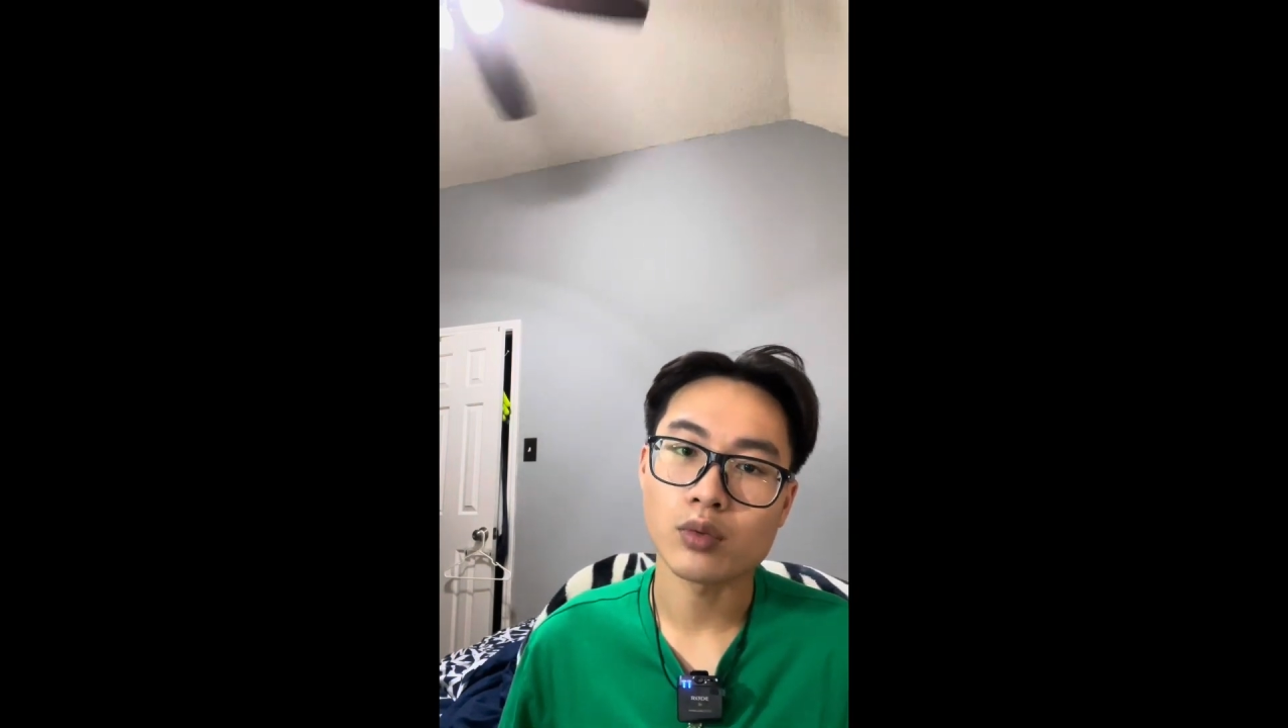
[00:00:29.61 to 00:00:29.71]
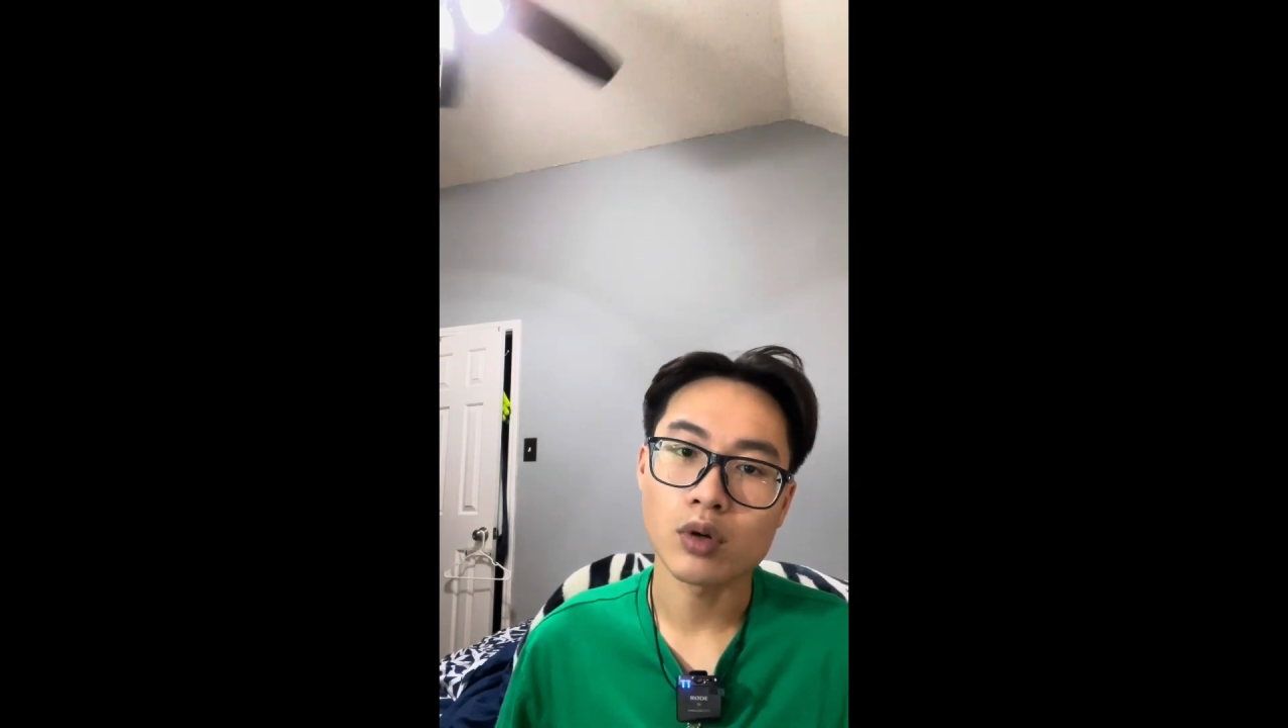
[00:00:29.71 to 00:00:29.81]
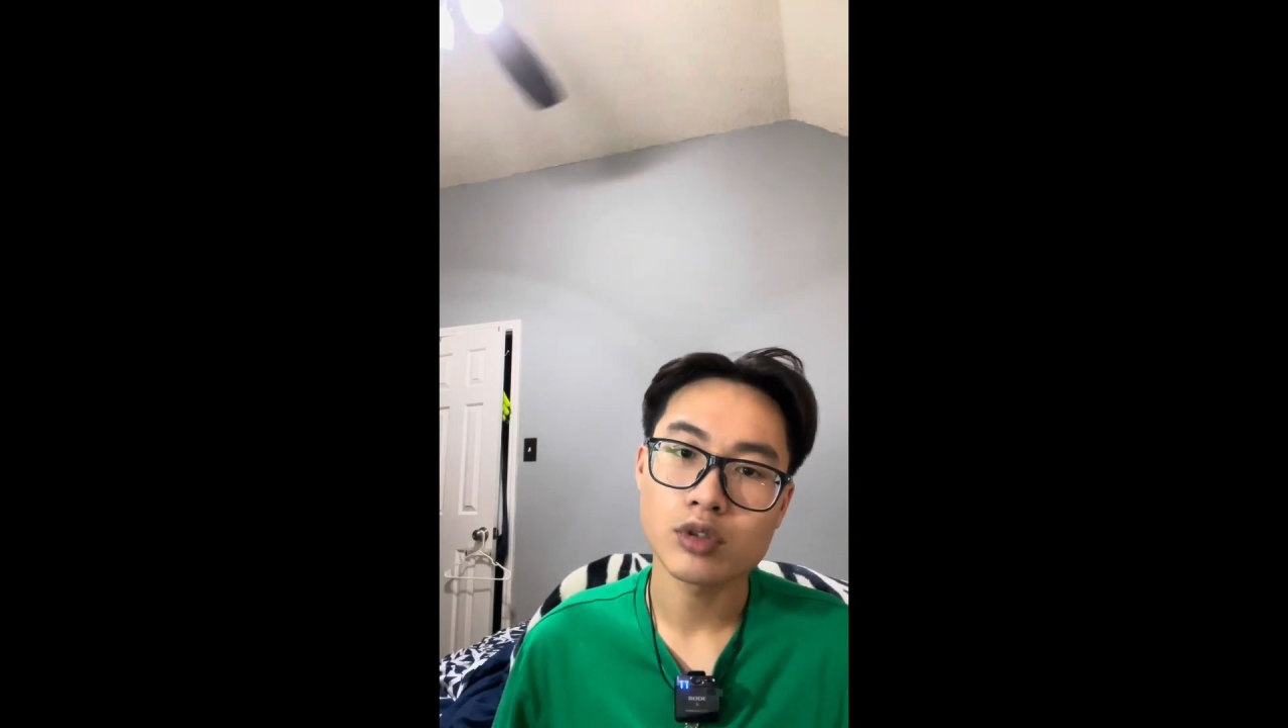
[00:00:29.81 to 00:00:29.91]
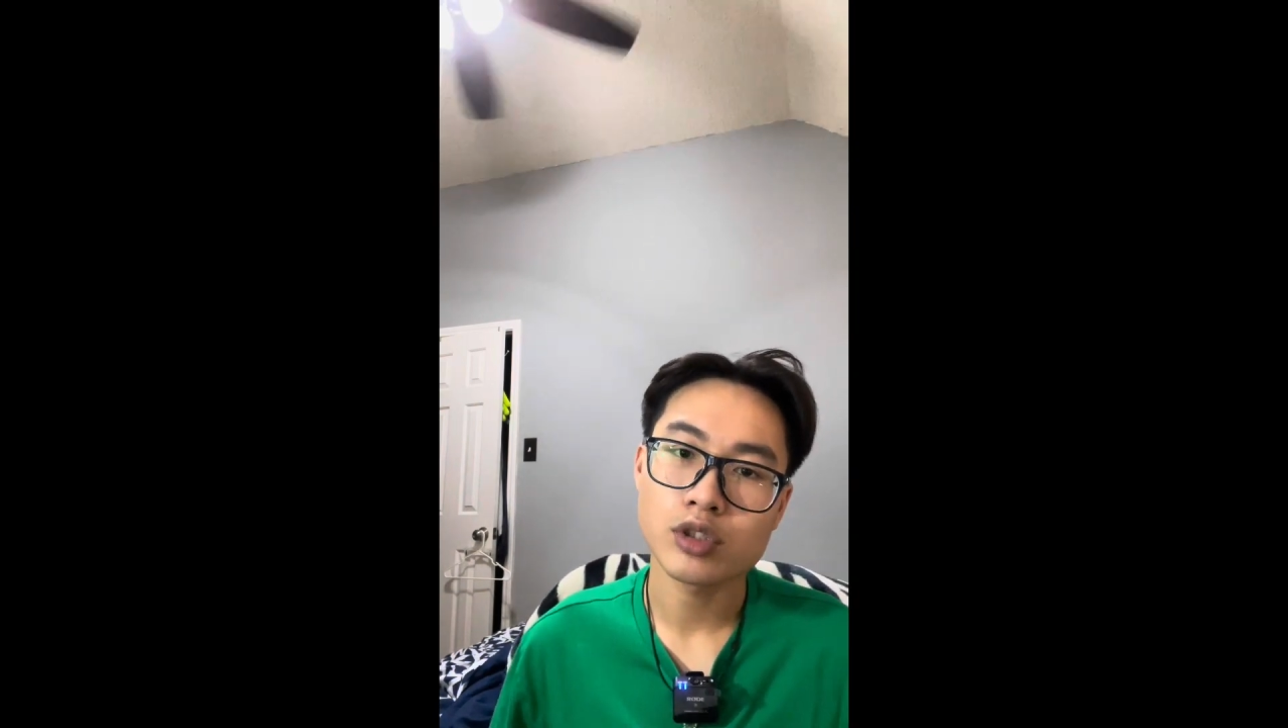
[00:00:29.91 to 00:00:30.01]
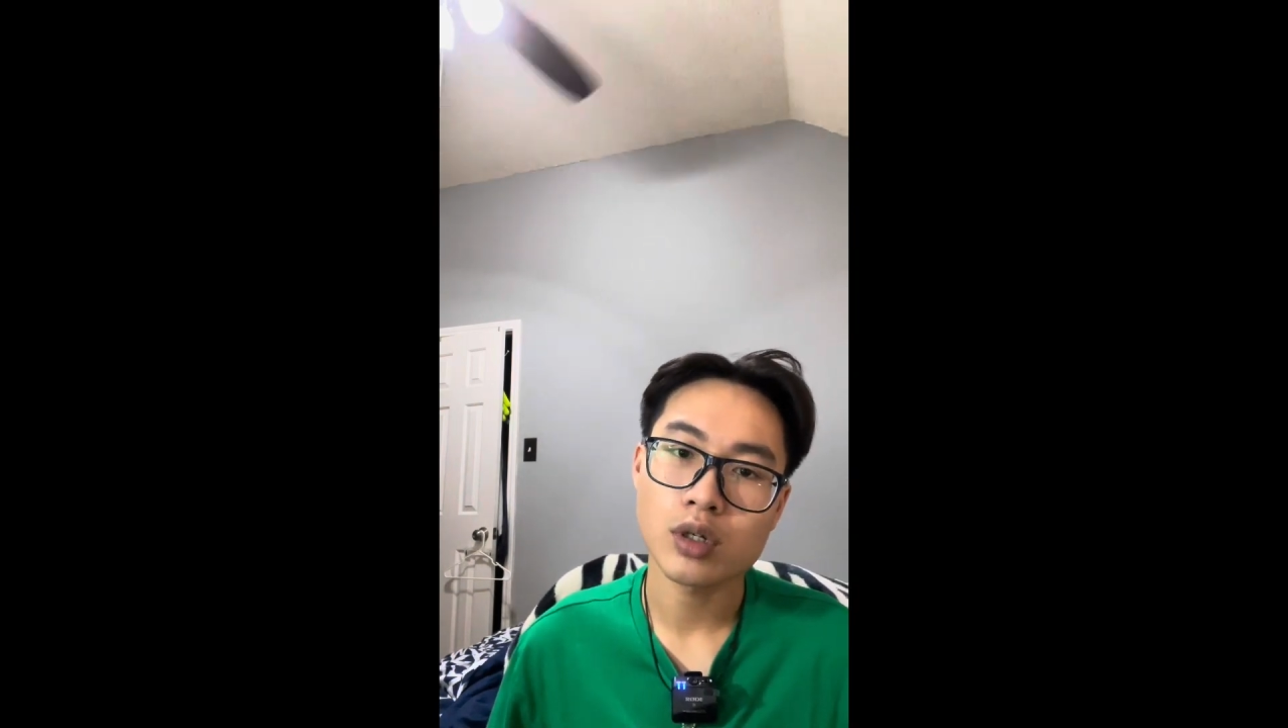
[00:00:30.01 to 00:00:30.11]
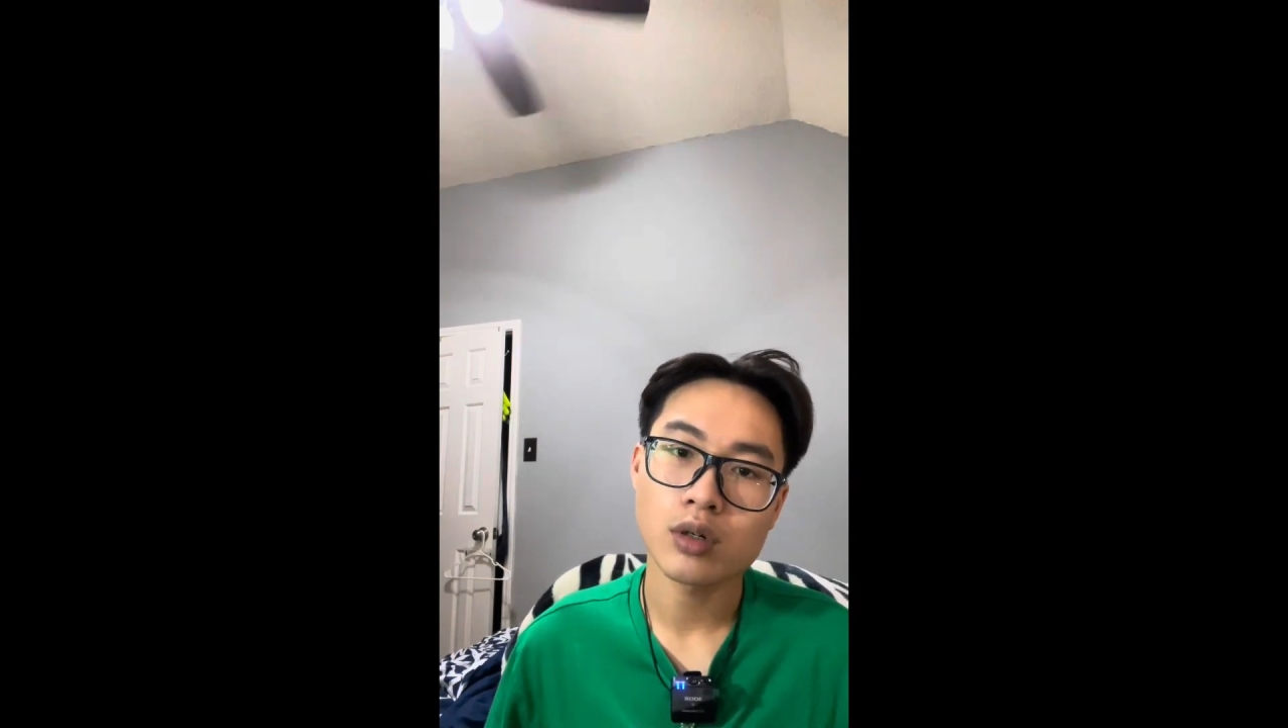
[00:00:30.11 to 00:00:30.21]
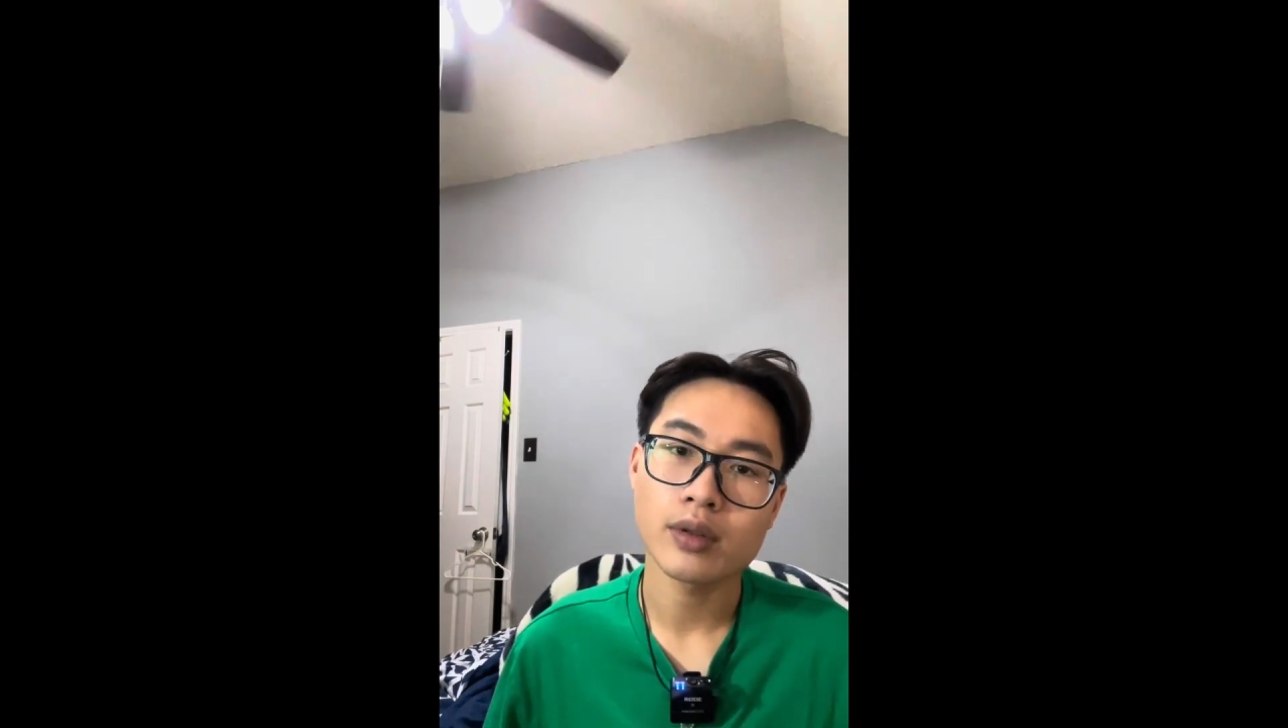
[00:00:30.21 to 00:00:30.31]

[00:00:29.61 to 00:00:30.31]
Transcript: Roadshow.